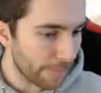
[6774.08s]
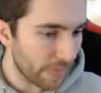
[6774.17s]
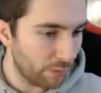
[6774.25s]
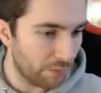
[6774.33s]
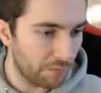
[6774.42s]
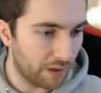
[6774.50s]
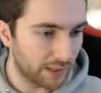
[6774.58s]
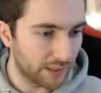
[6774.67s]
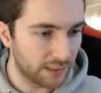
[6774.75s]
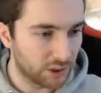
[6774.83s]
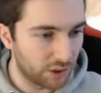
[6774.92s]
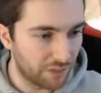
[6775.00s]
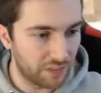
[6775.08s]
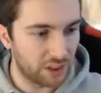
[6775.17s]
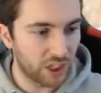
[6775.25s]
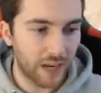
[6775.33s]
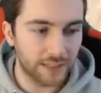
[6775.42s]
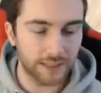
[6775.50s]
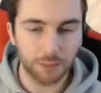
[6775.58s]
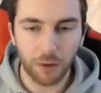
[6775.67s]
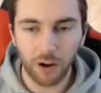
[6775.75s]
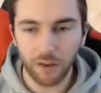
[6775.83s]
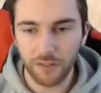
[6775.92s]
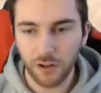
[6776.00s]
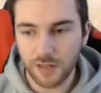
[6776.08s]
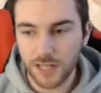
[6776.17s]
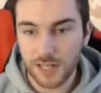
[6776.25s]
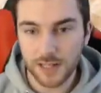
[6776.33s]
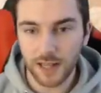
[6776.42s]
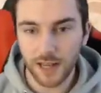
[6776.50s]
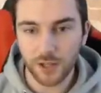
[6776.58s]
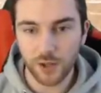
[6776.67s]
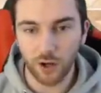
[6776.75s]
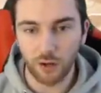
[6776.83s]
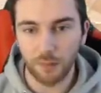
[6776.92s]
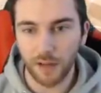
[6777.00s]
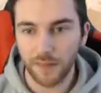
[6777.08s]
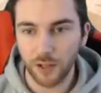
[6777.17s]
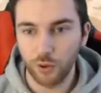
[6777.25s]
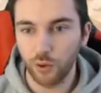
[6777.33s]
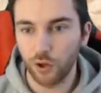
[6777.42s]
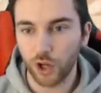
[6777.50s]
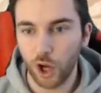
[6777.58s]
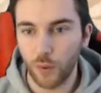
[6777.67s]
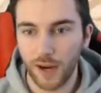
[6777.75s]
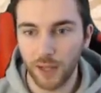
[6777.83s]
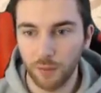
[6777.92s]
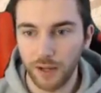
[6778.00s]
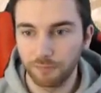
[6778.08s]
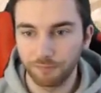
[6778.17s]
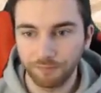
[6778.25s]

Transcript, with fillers: Would be my guess. You know, if these challenges expire after the new season, they do not, man. They do not go anywhere.